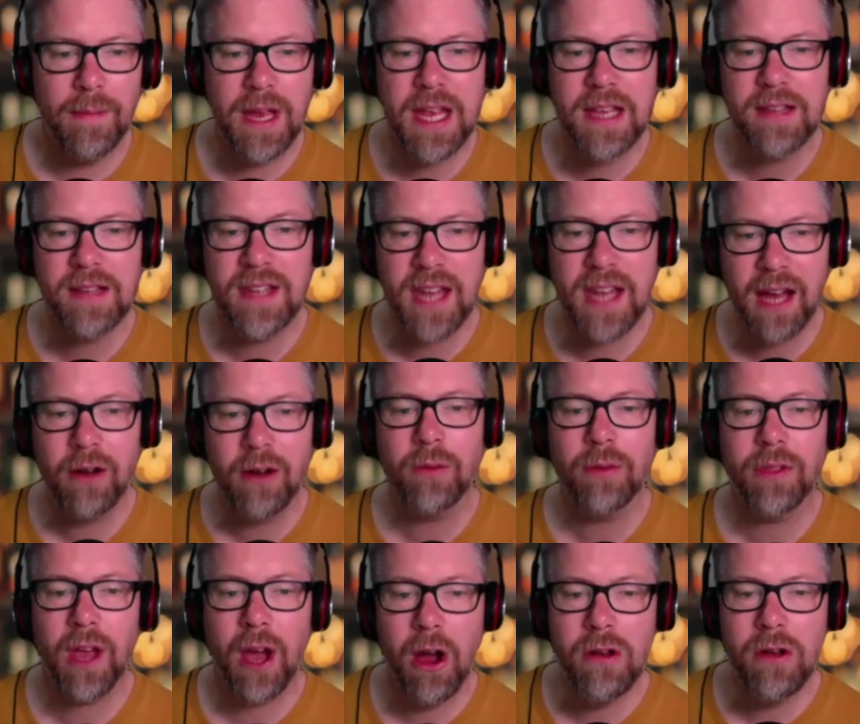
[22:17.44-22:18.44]
is now
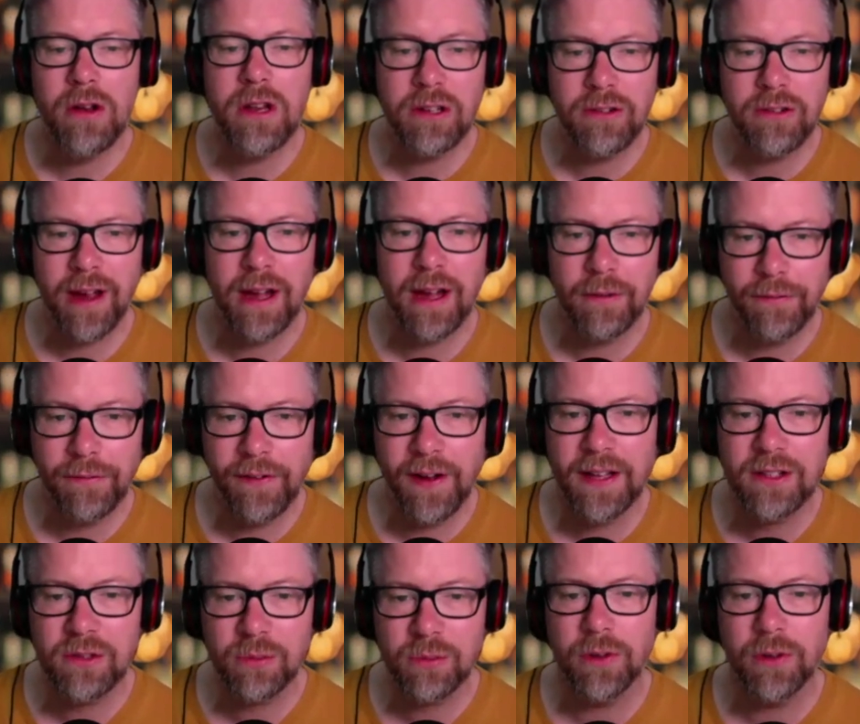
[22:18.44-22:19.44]
the Holy Grail.
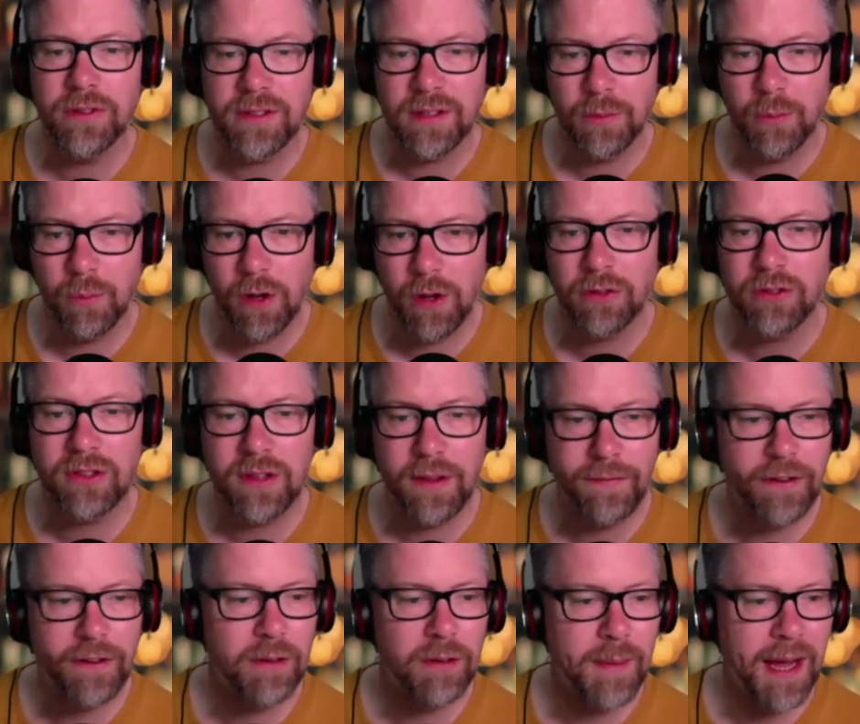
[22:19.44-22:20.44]
Fans want to watch the
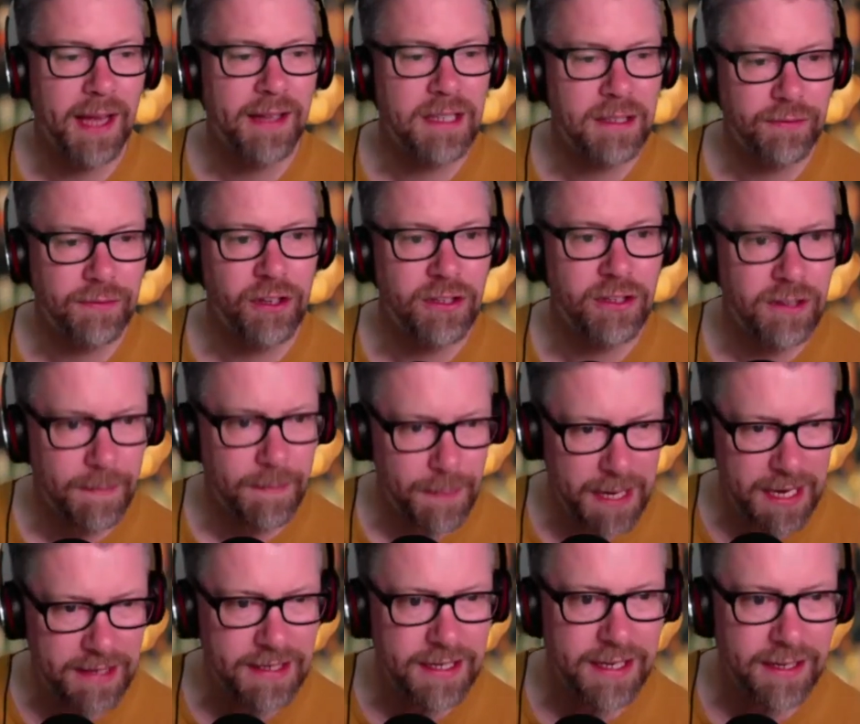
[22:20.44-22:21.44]
film at its first
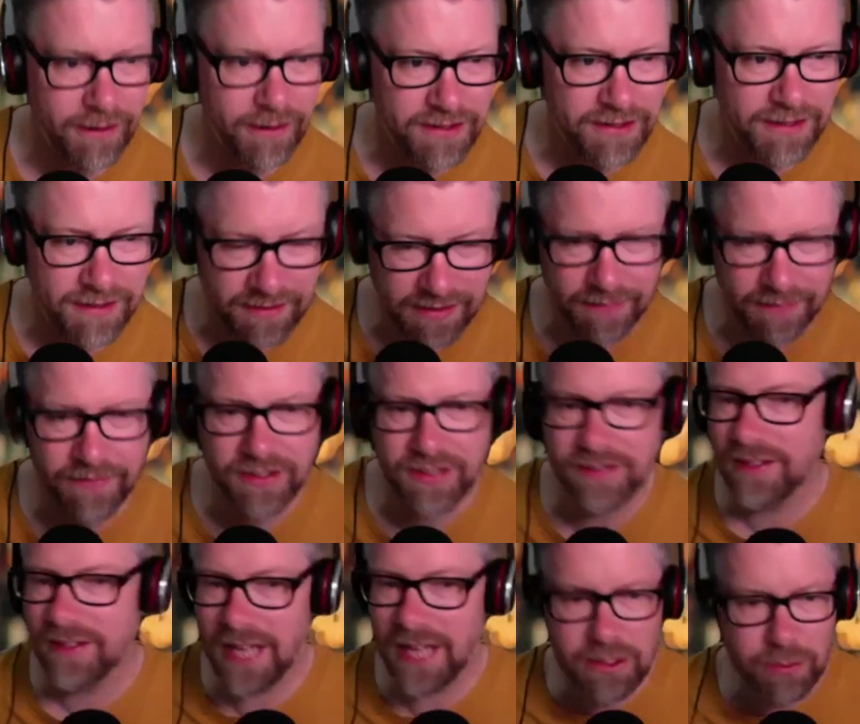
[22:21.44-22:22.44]
appeared in the
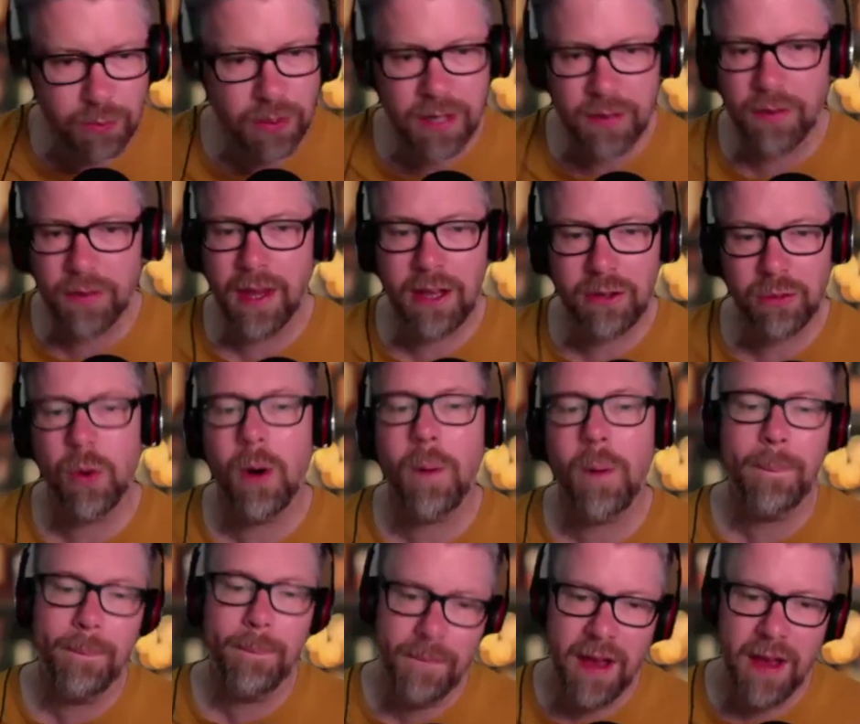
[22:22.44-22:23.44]
1970s. So that's
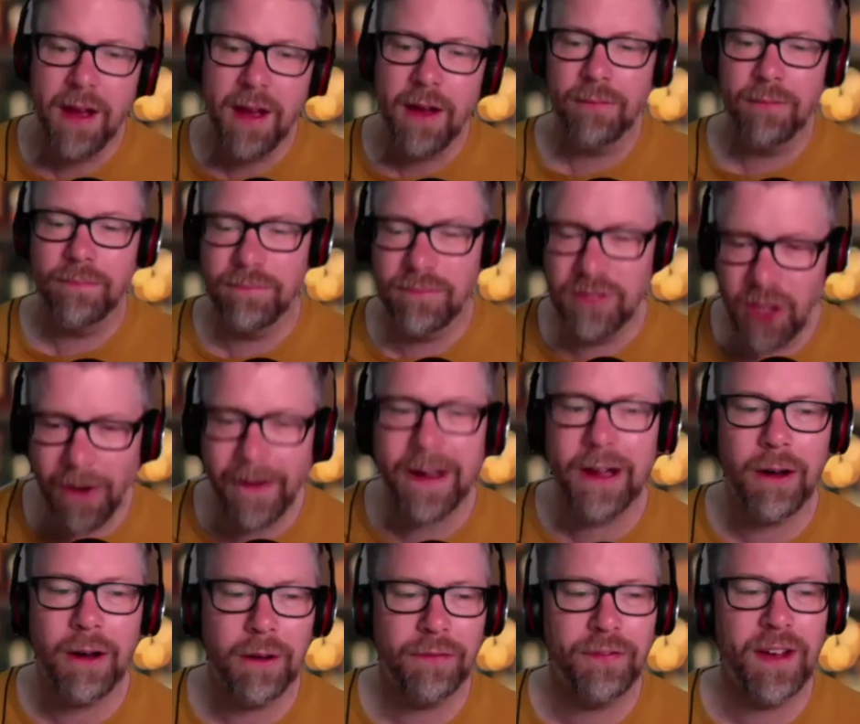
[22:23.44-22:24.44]
what
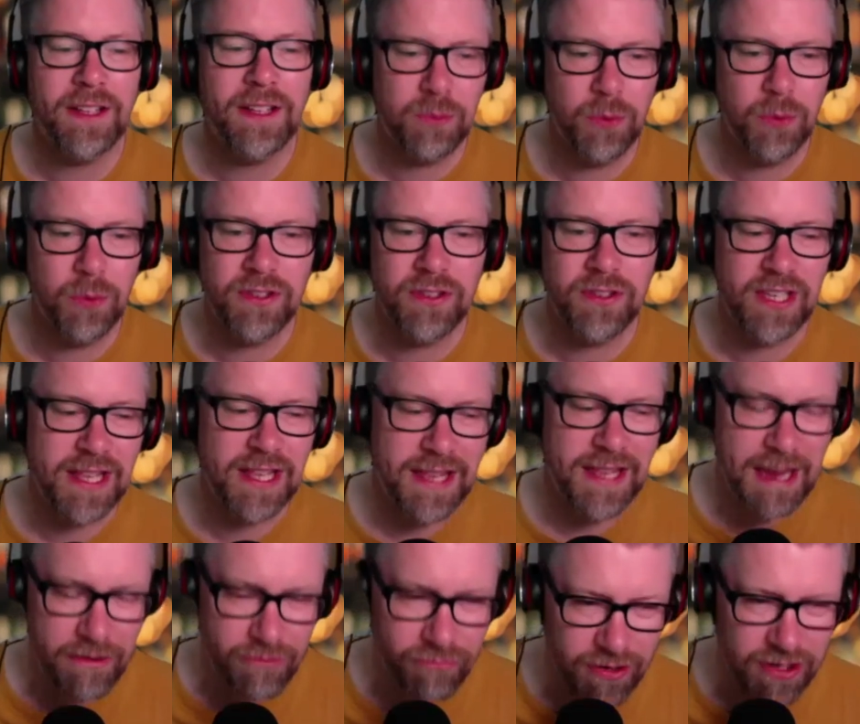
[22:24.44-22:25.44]
diehard fans want to see,
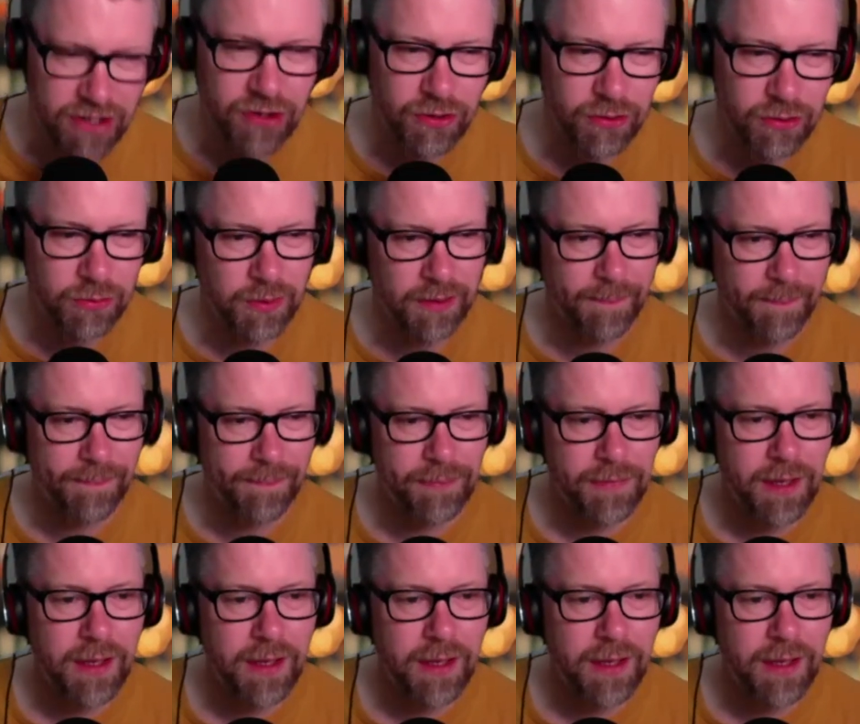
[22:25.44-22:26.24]
the original one.